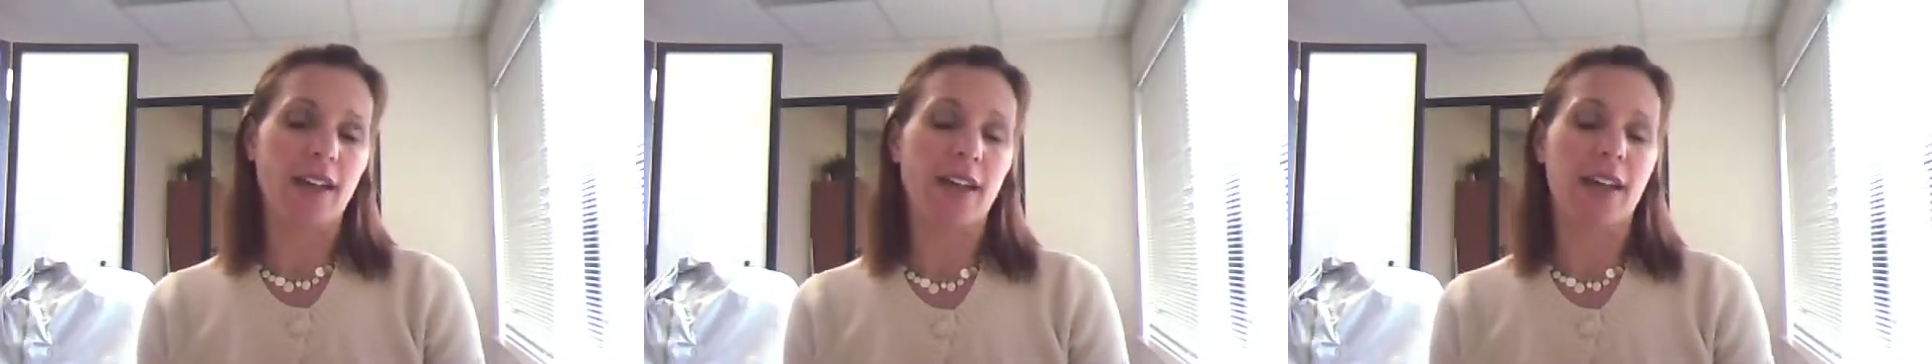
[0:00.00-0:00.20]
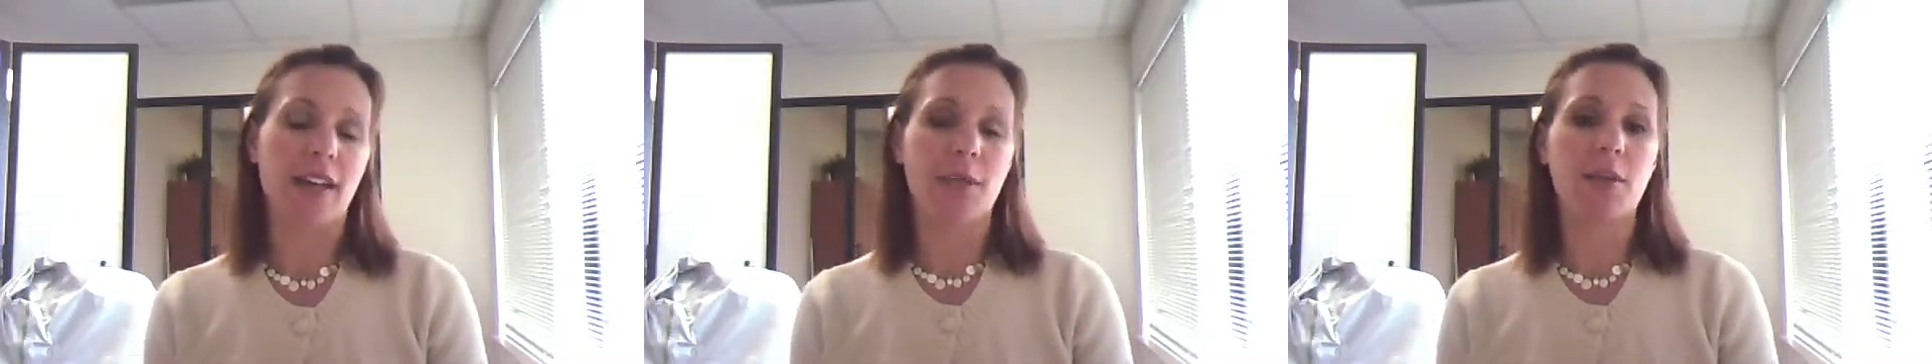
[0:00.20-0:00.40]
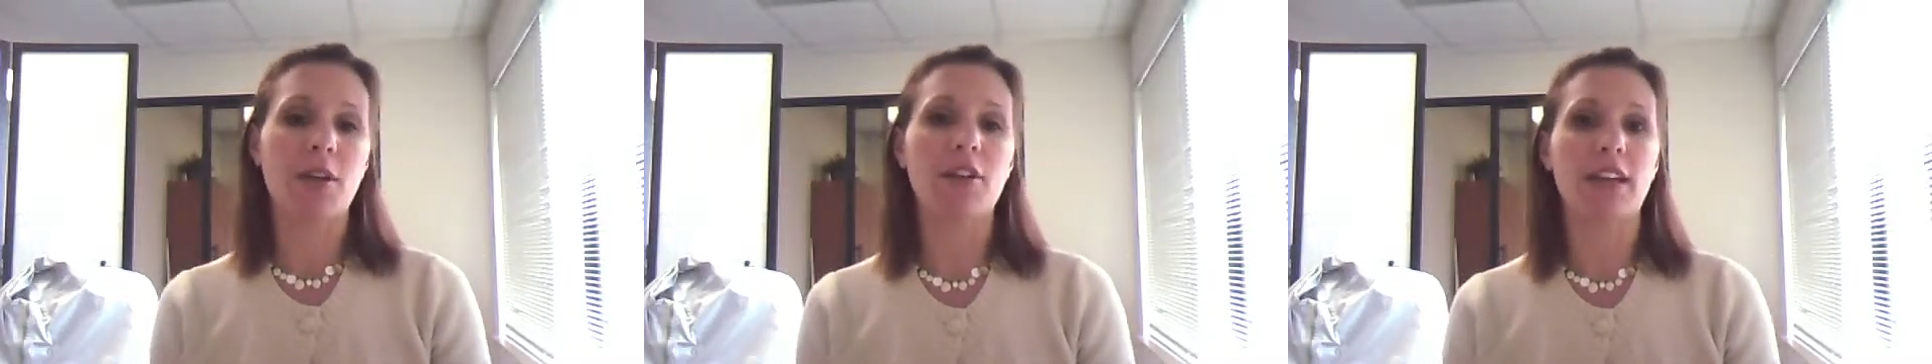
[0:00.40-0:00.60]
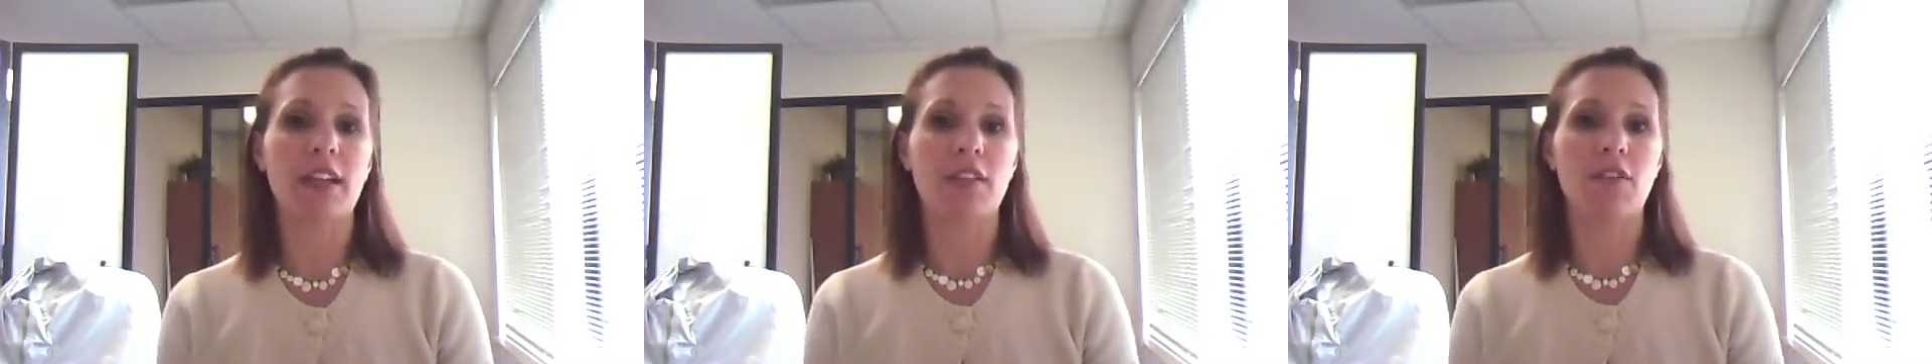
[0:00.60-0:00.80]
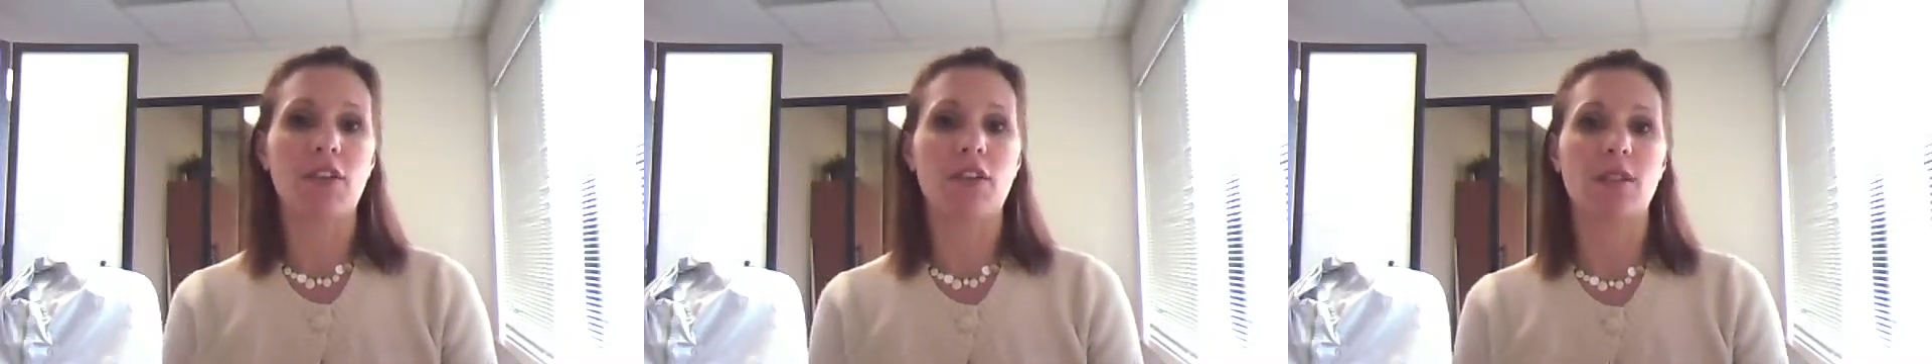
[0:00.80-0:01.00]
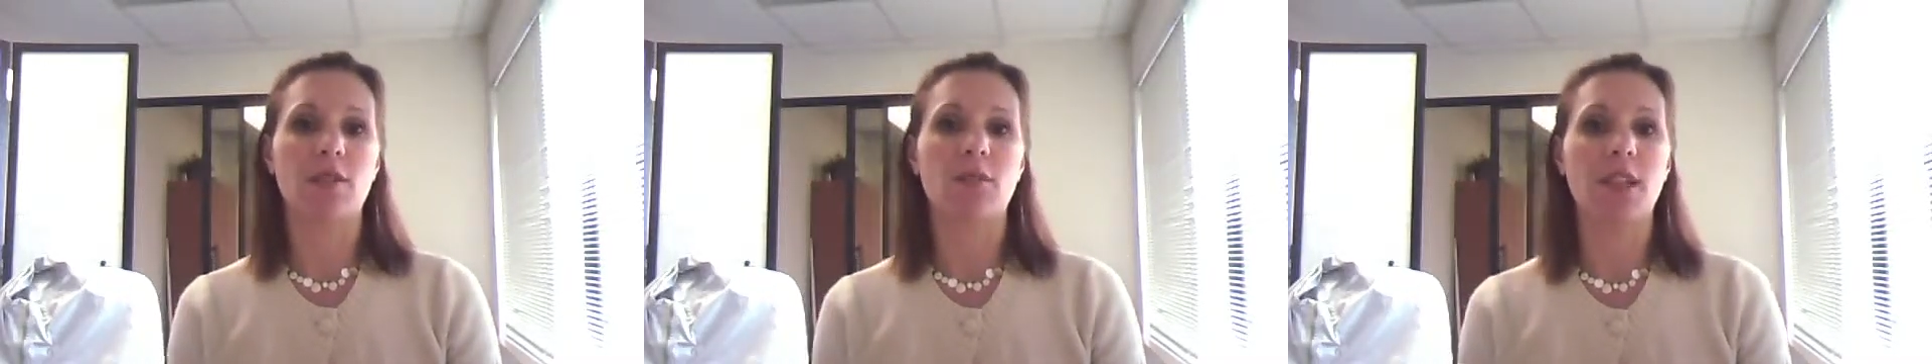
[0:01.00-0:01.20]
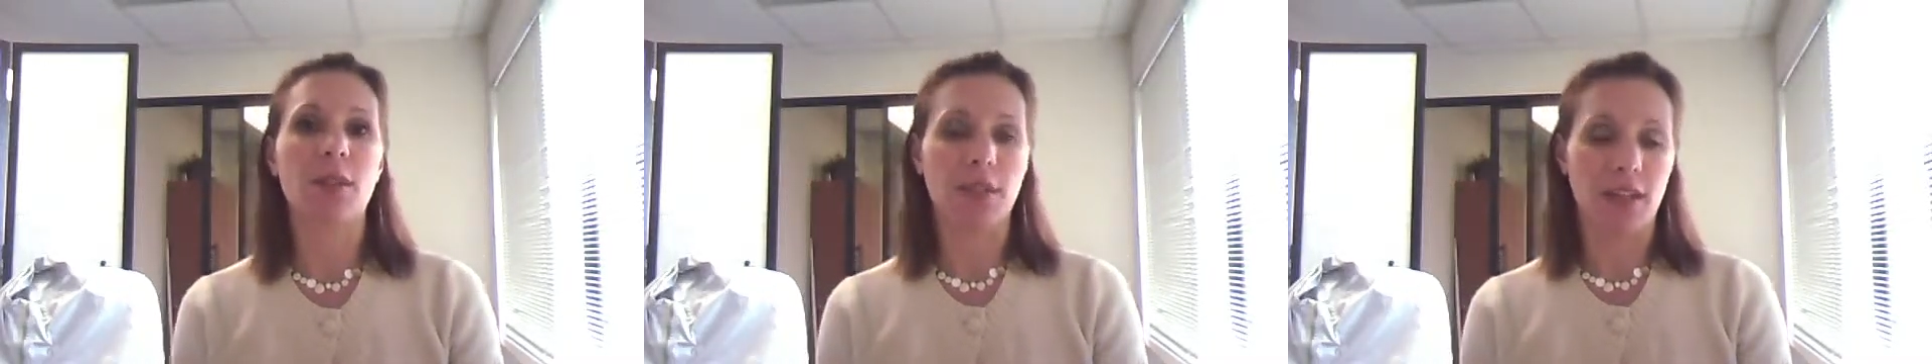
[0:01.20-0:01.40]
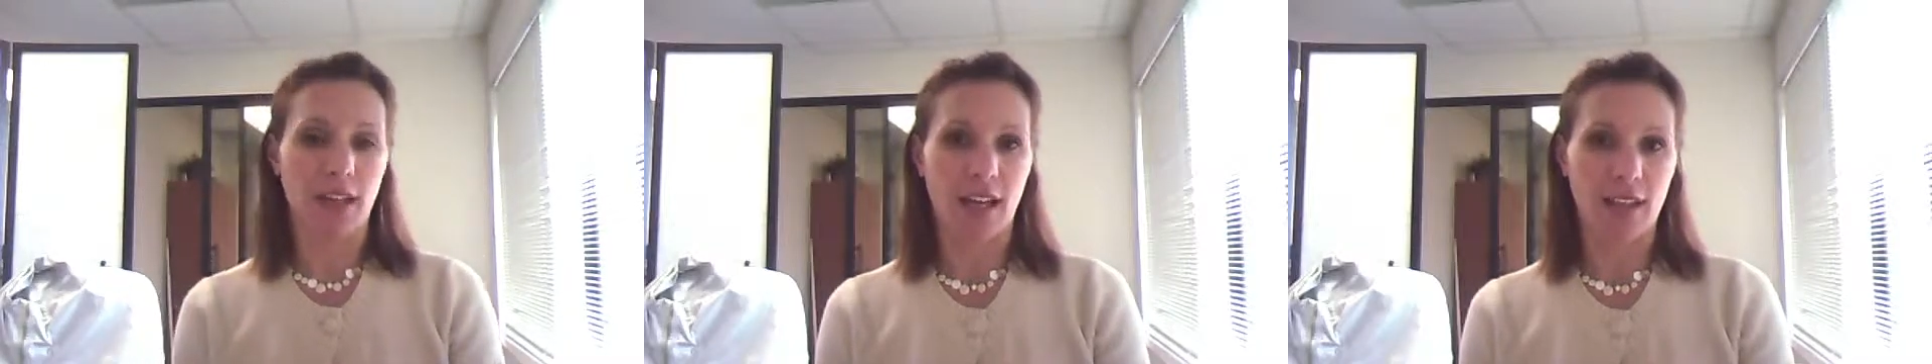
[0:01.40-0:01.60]
And I'm here to give you some
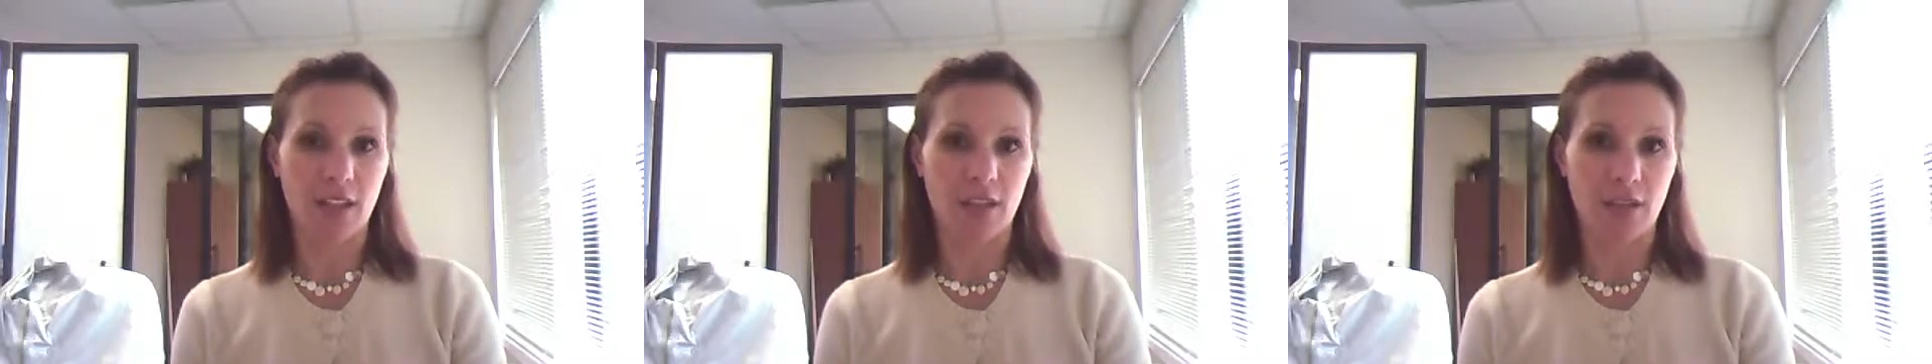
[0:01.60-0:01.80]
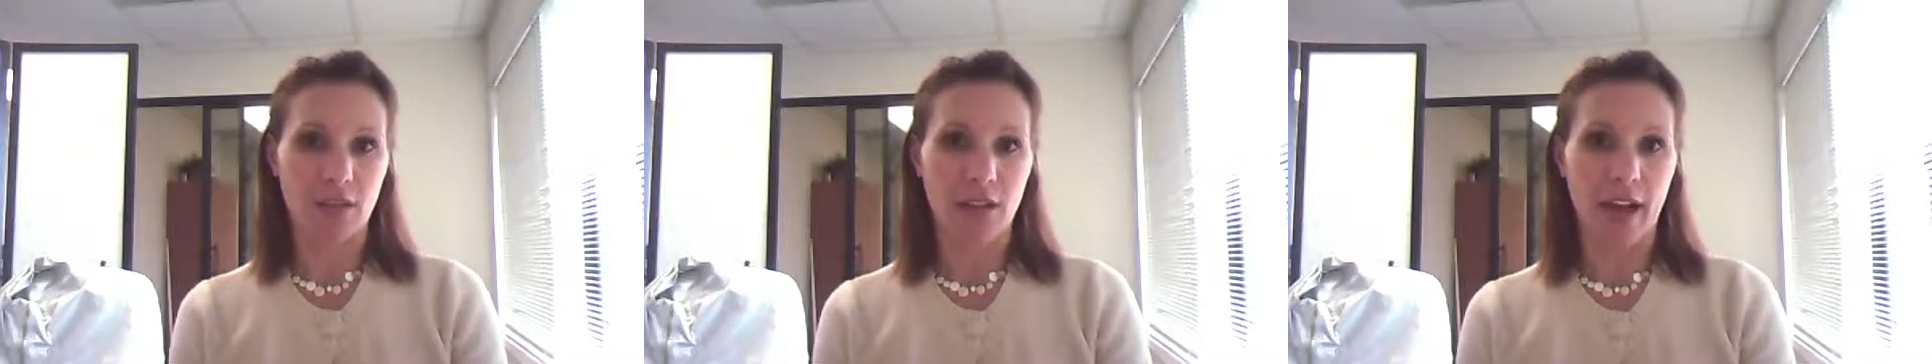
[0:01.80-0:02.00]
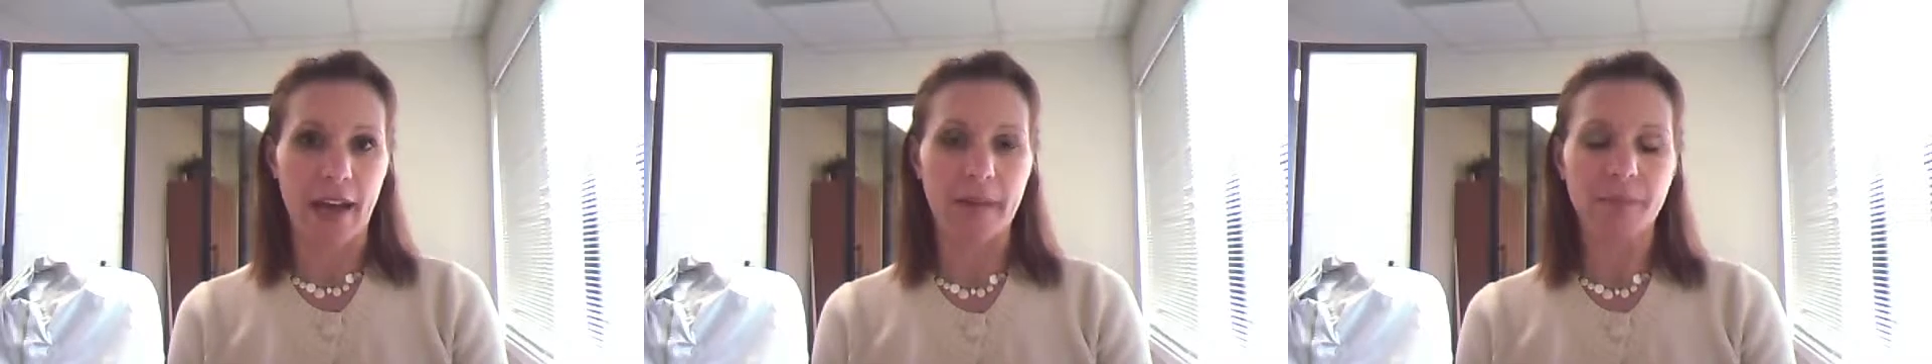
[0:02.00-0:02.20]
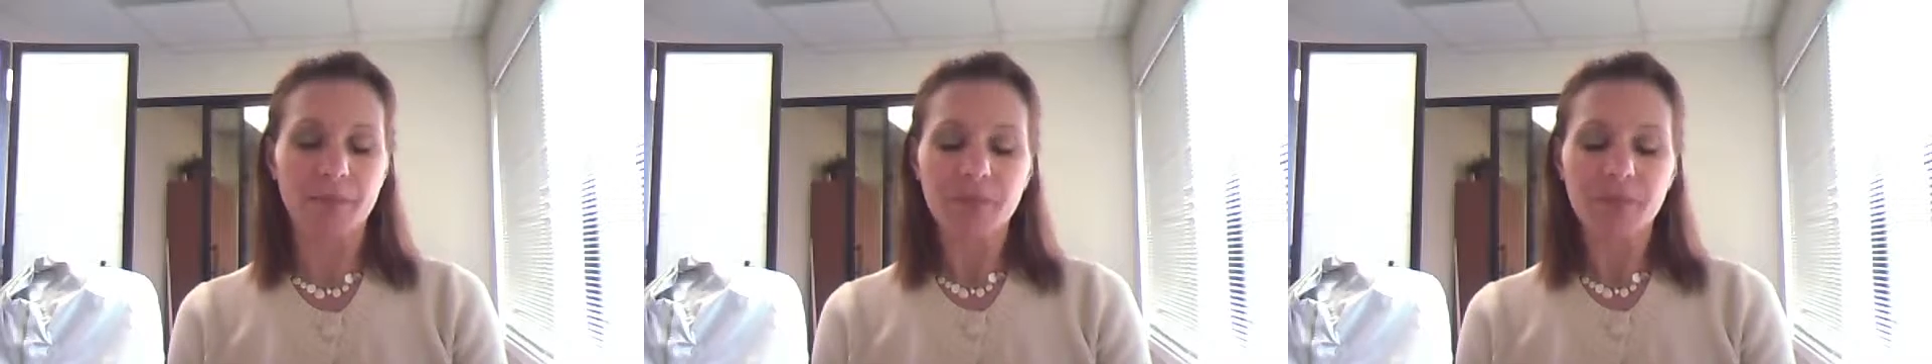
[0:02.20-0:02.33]
tips on how to do that.